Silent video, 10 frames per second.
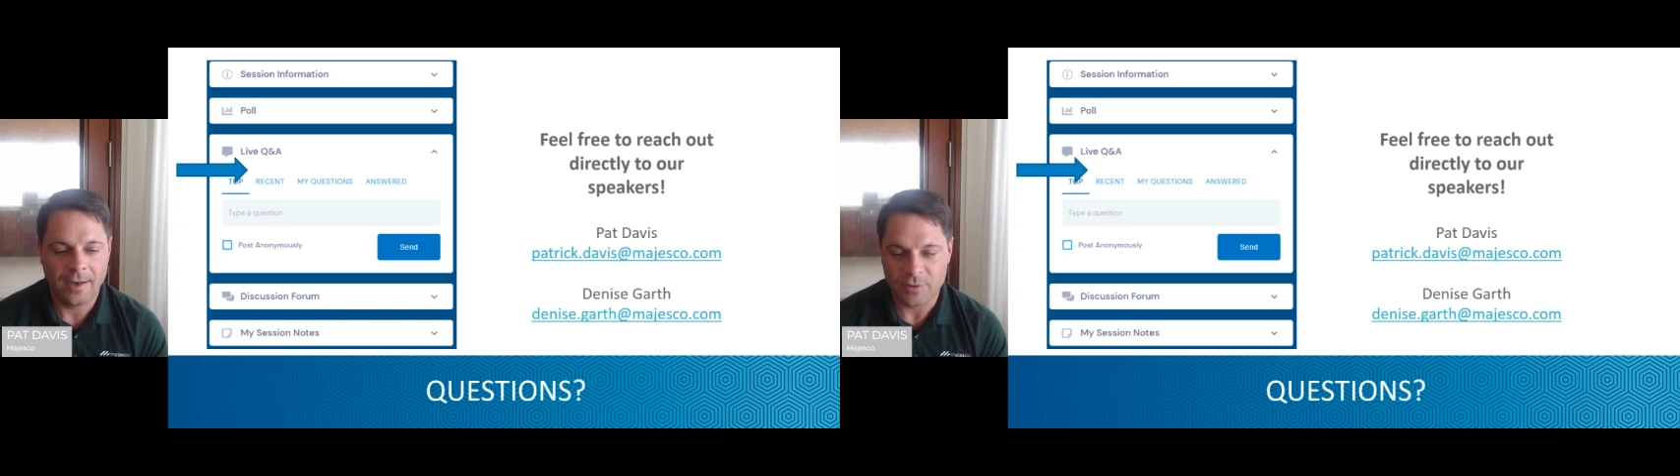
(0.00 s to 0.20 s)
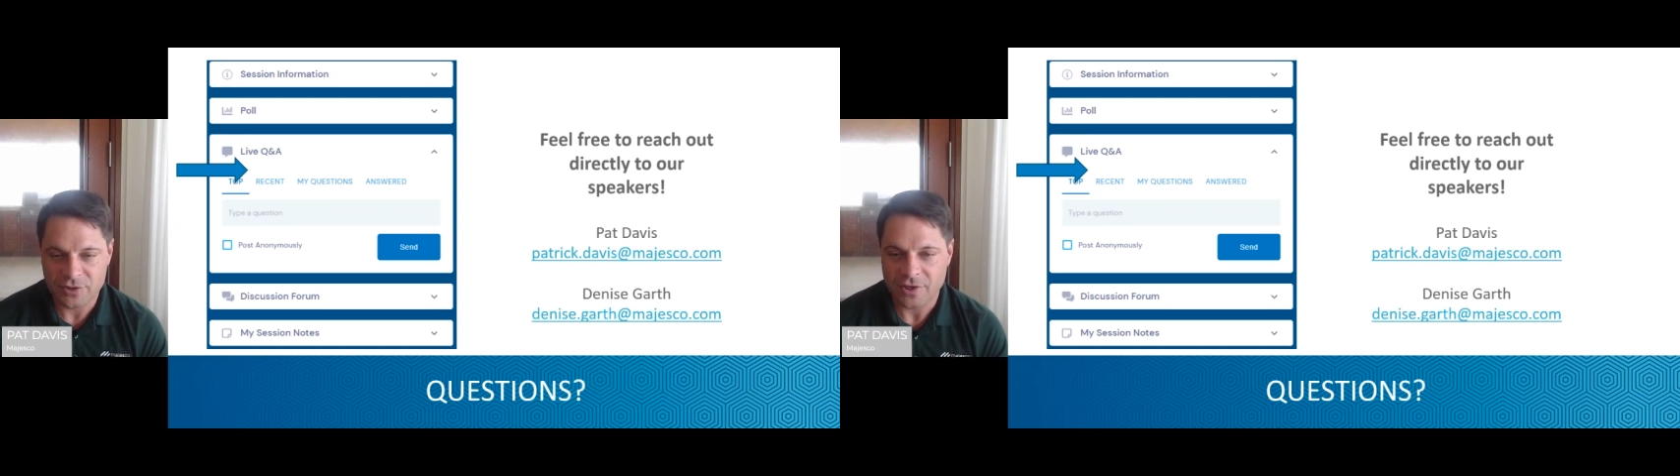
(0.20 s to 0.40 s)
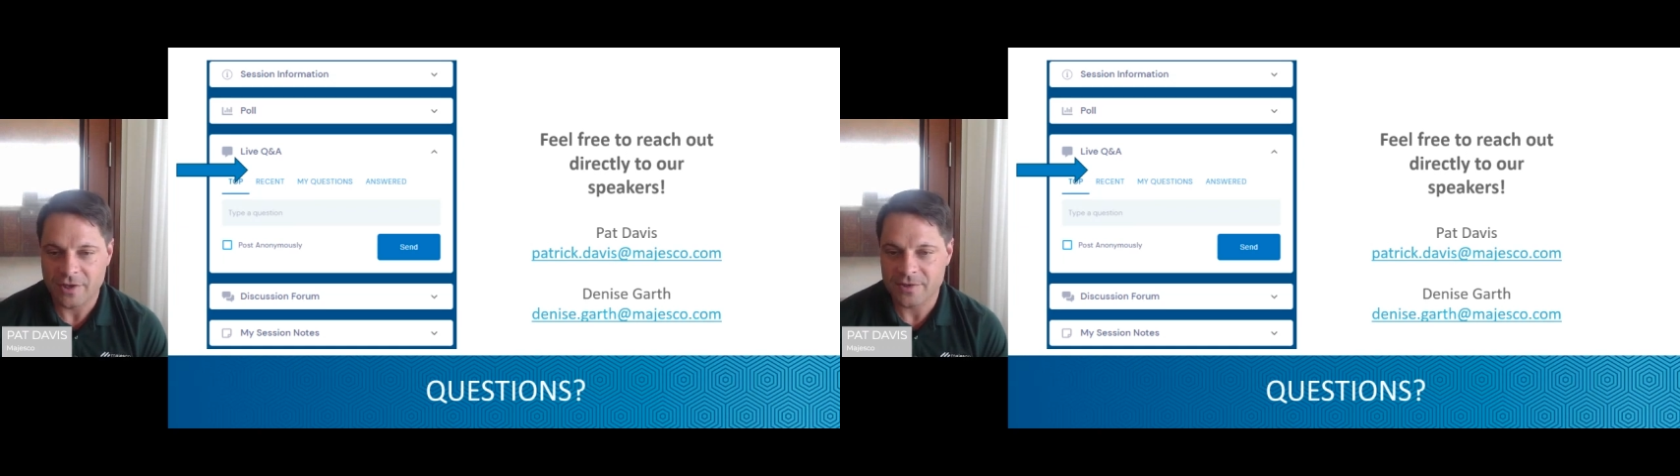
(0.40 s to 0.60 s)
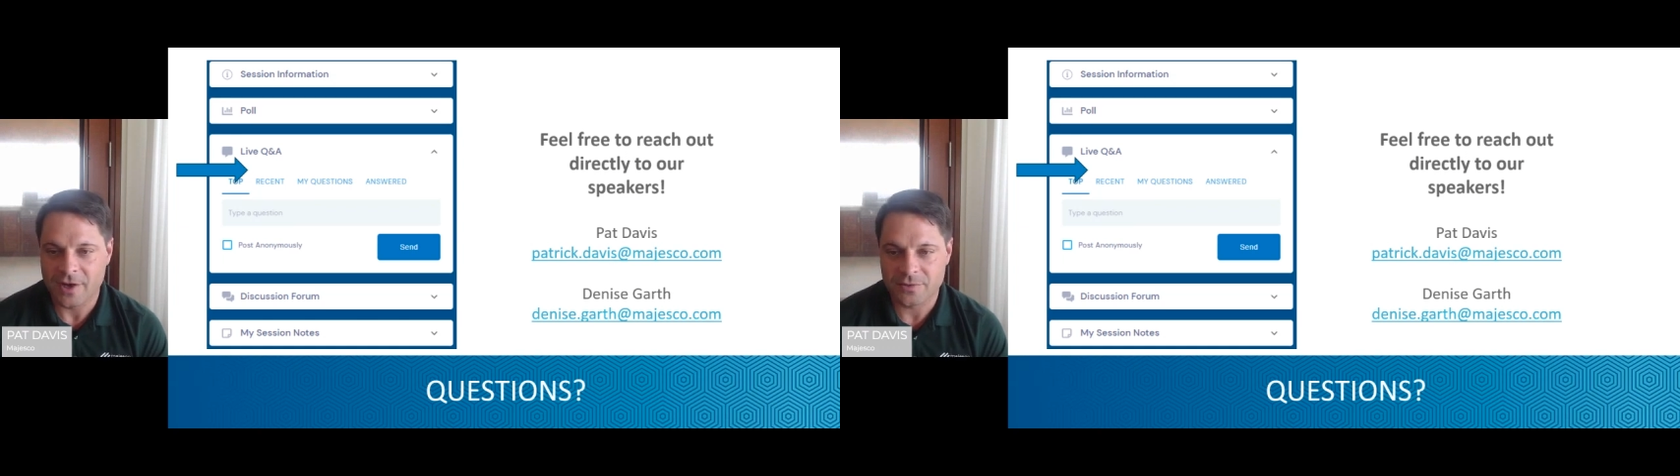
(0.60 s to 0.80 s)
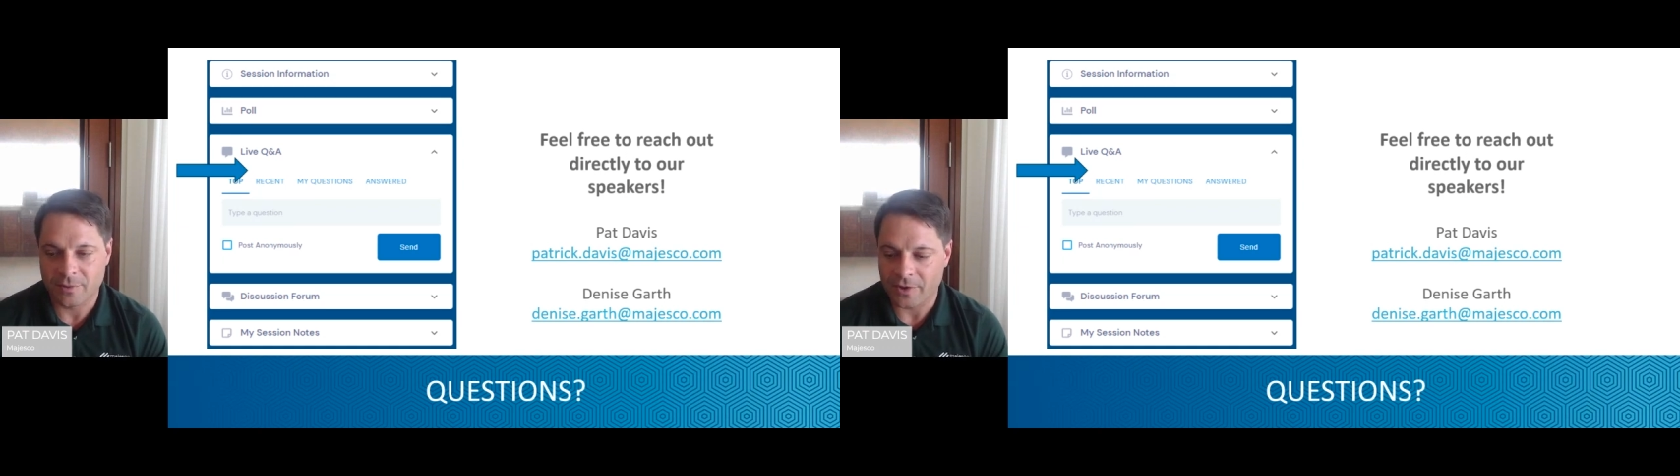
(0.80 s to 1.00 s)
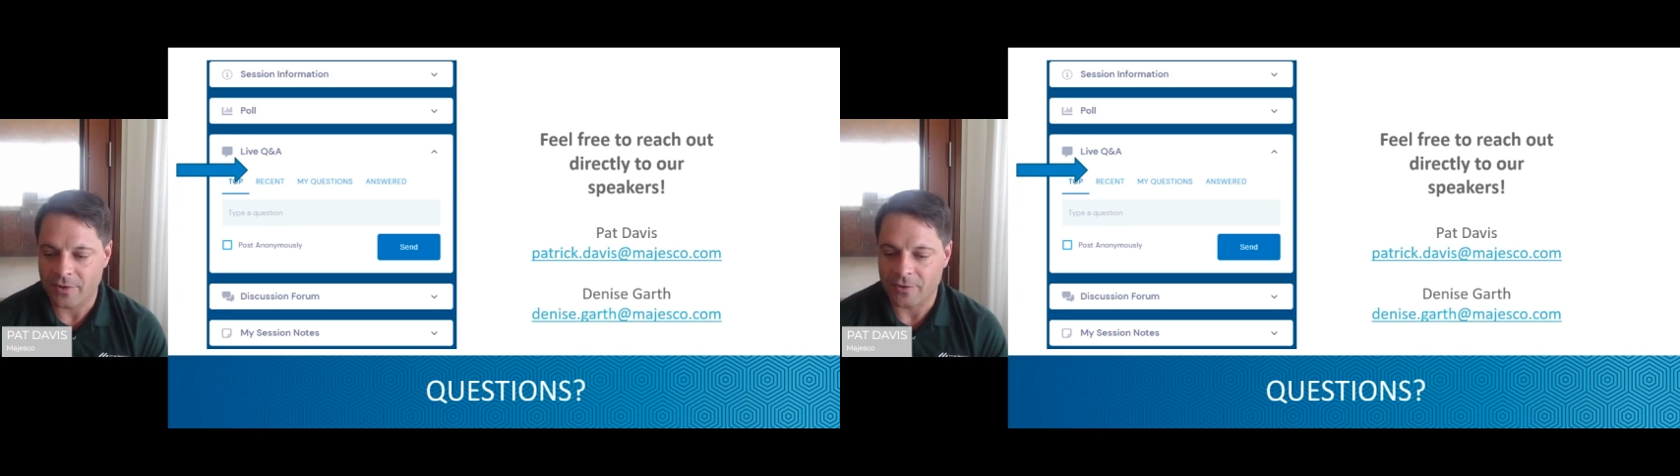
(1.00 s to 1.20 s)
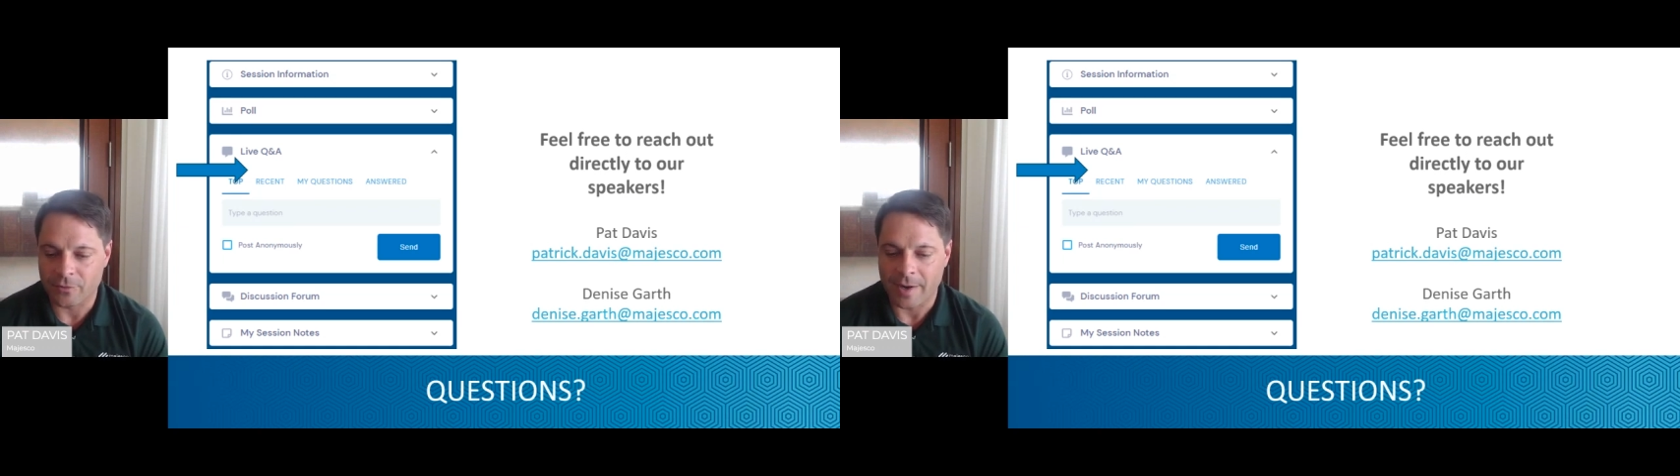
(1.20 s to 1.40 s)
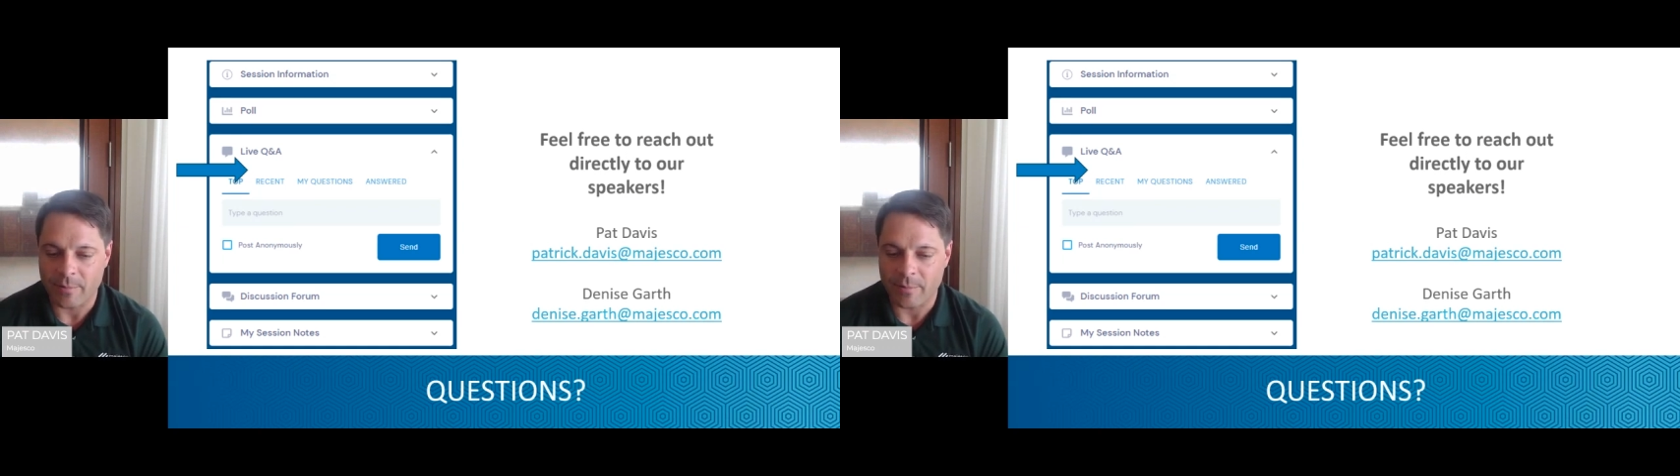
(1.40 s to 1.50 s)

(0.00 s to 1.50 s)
which is also another great